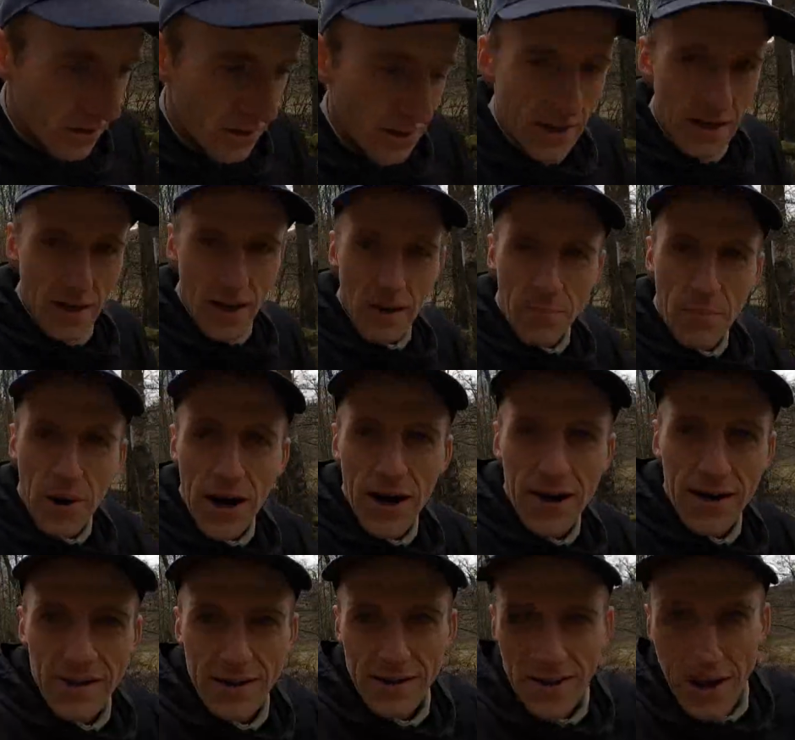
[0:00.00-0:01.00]
Like a
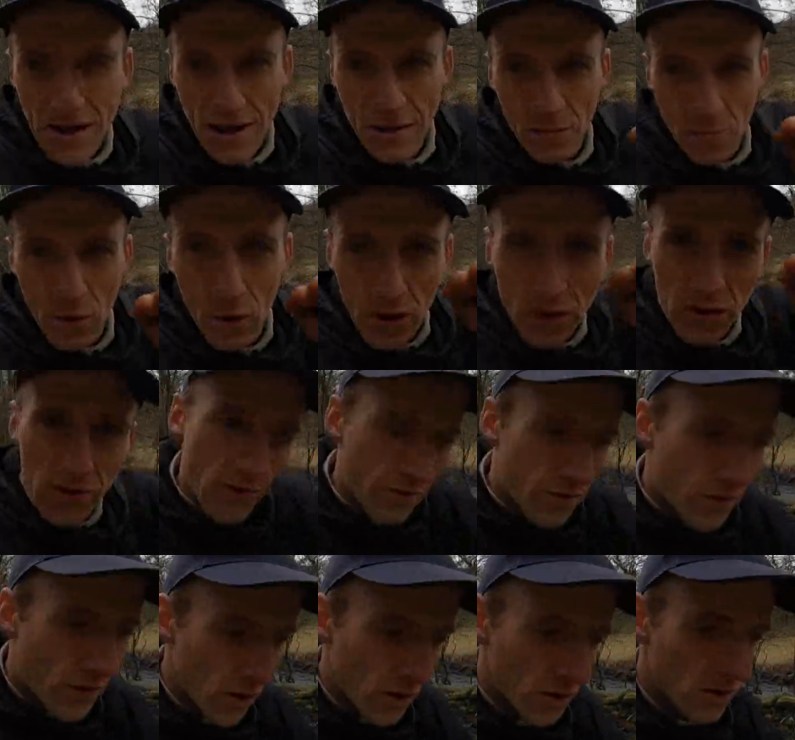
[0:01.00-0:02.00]
part of the dam wall had
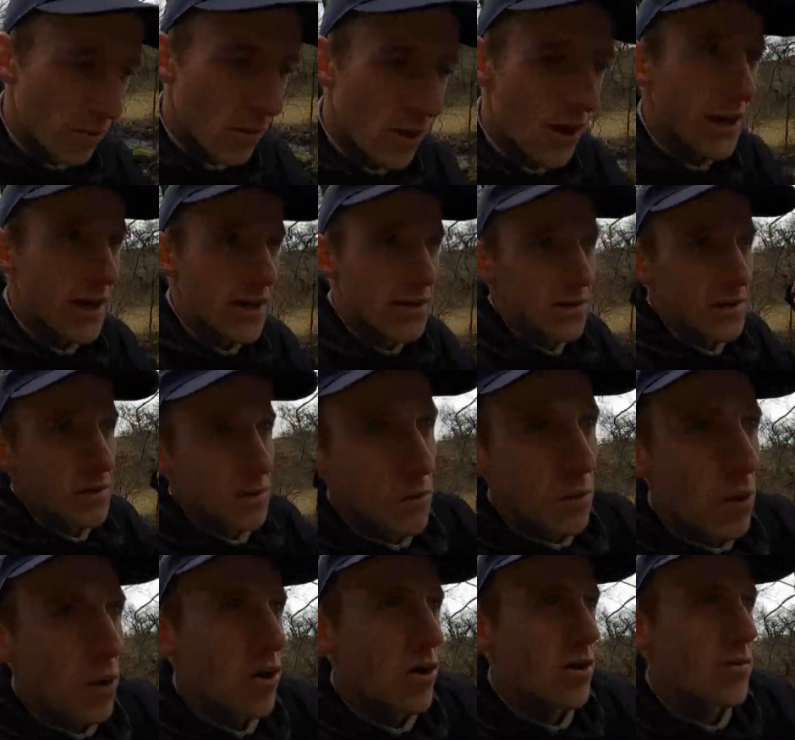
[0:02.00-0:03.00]
fallen away and the
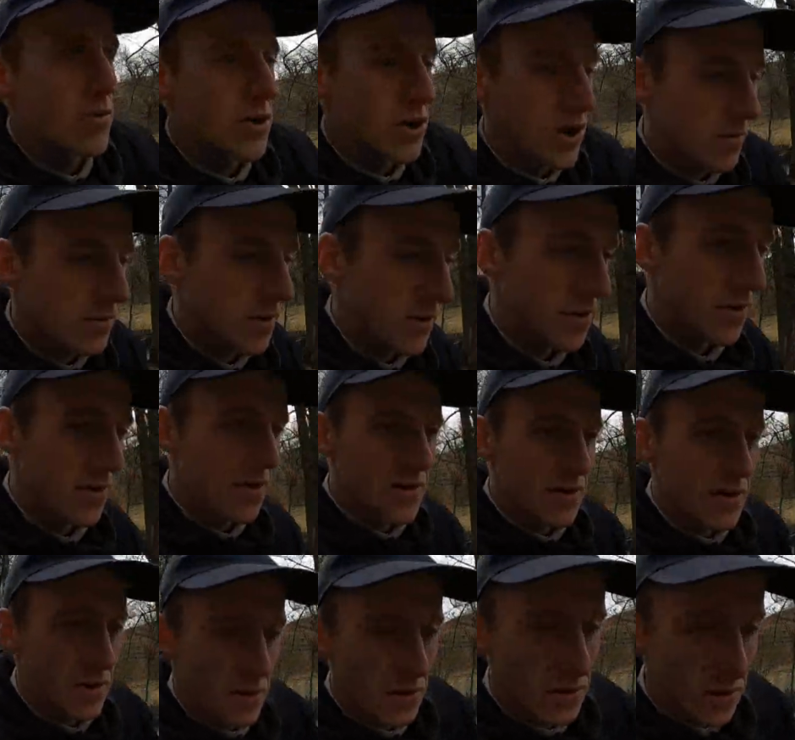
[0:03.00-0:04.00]
water was coming through,
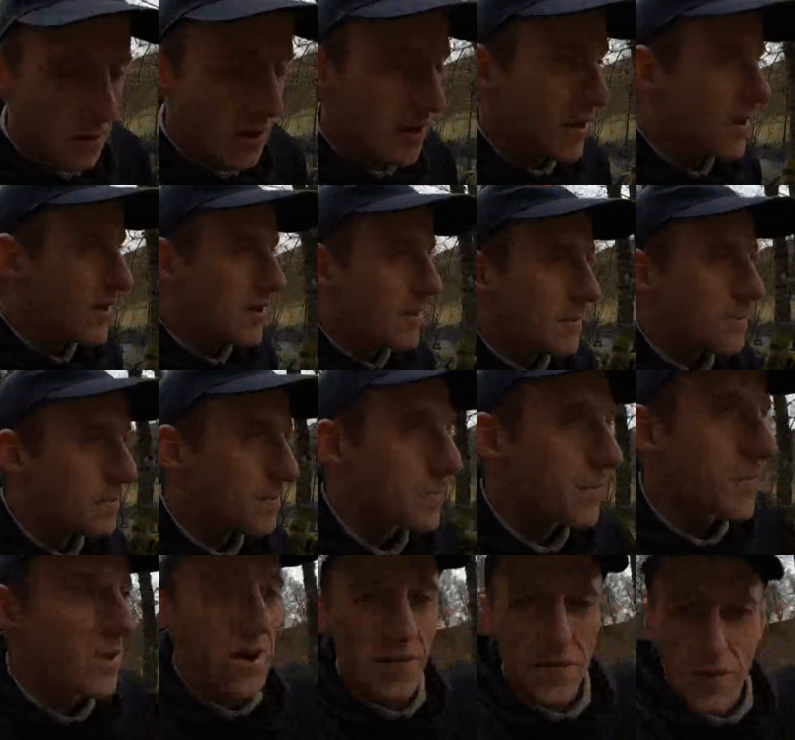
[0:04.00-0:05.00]
so
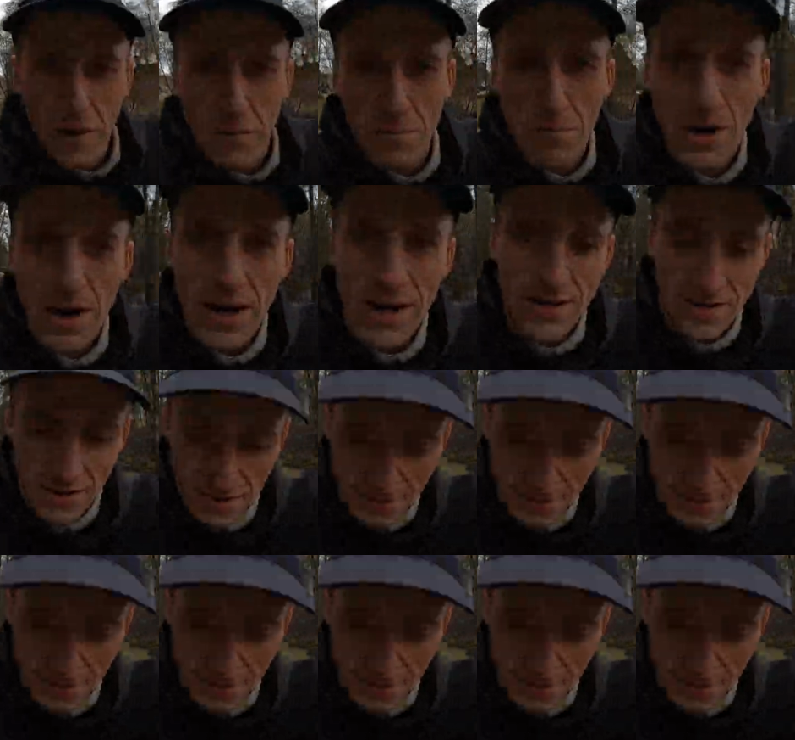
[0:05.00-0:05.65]
I've come back